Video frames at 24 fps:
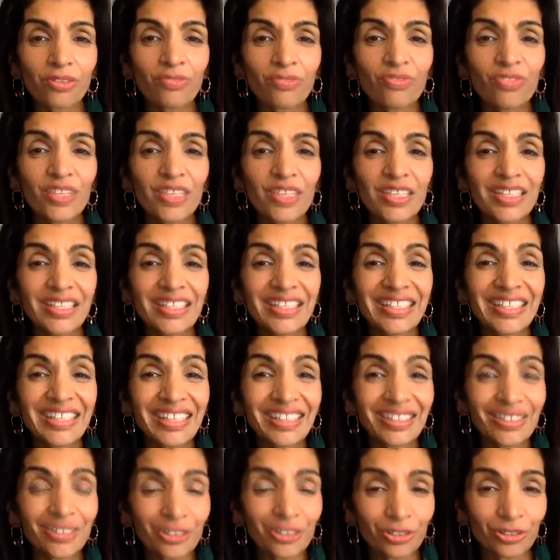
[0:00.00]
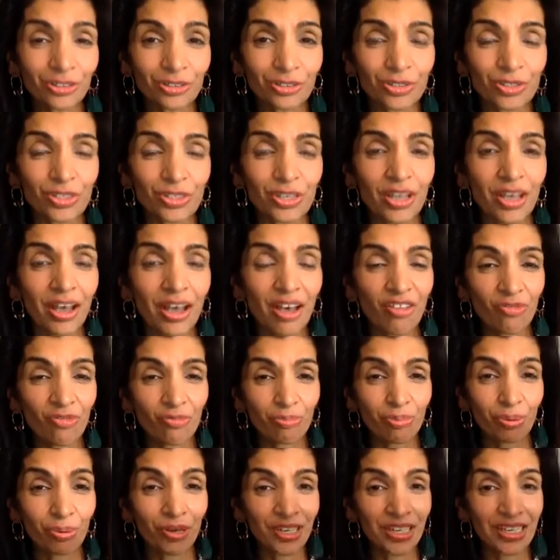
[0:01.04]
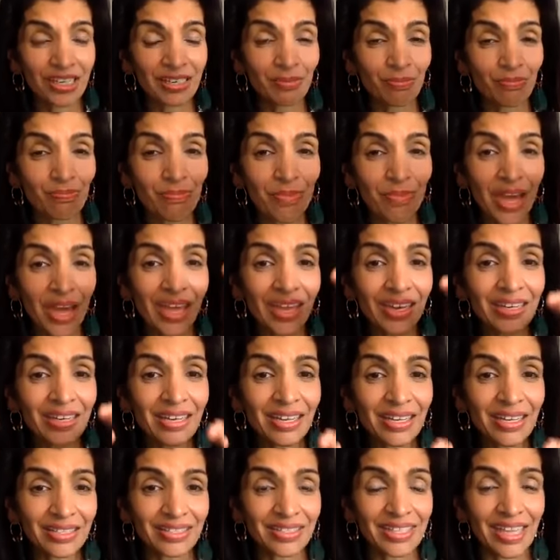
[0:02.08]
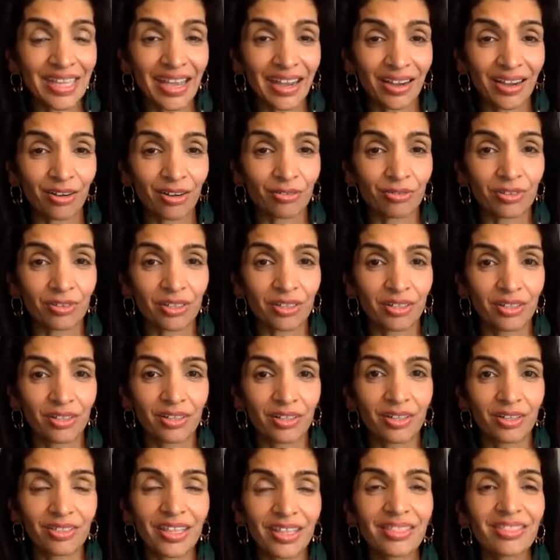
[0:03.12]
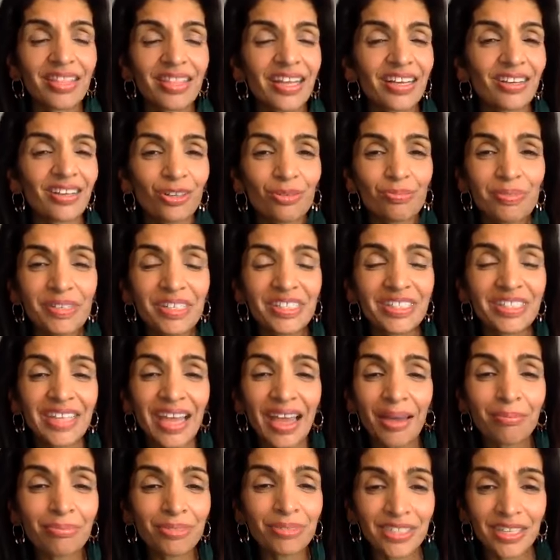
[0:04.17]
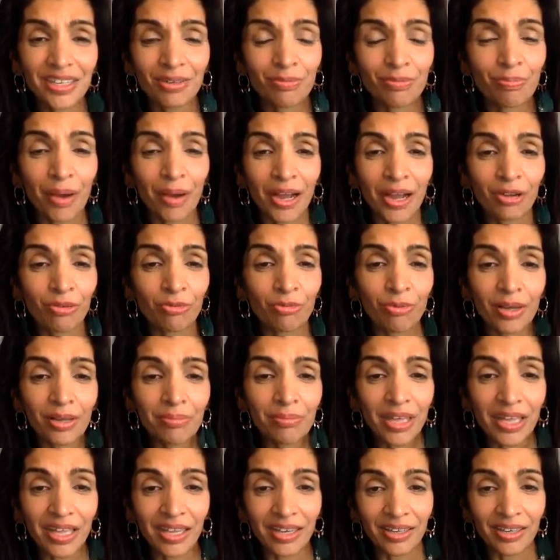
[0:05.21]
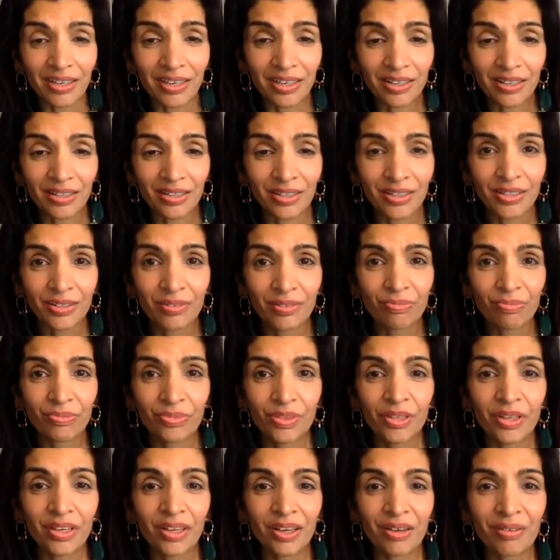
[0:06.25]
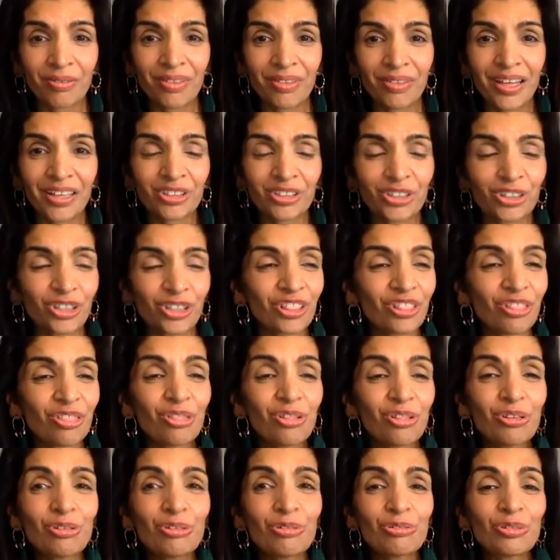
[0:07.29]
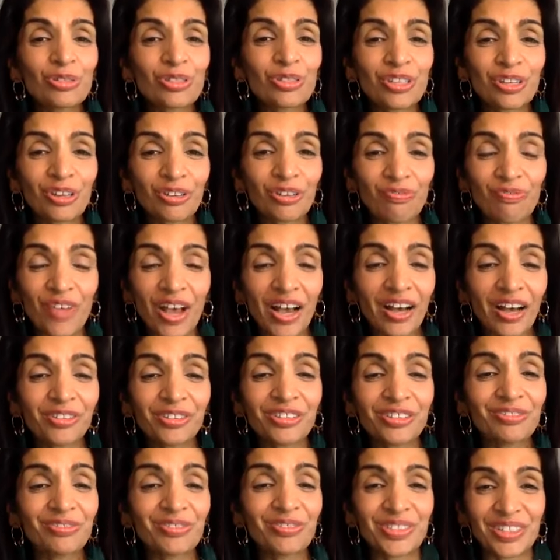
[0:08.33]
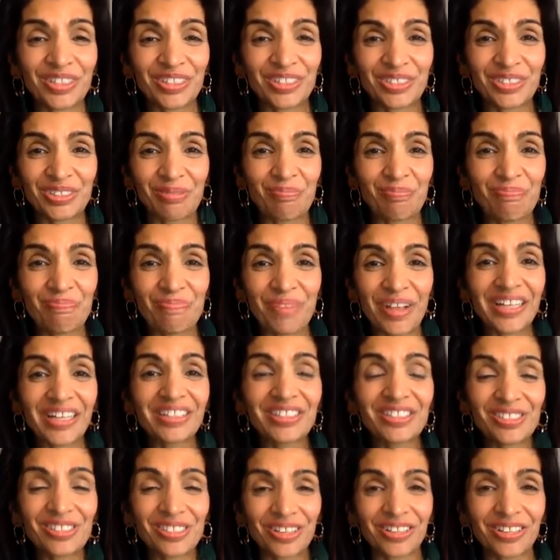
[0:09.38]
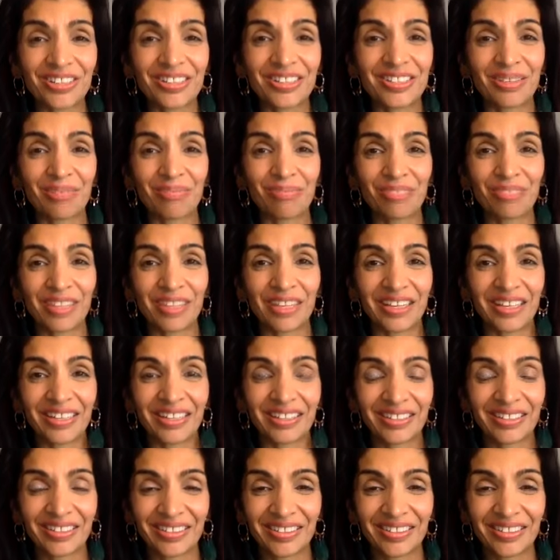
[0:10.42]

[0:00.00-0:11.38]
of the years of putting men down, that they could be tempted by women, that could lose their value system based on something.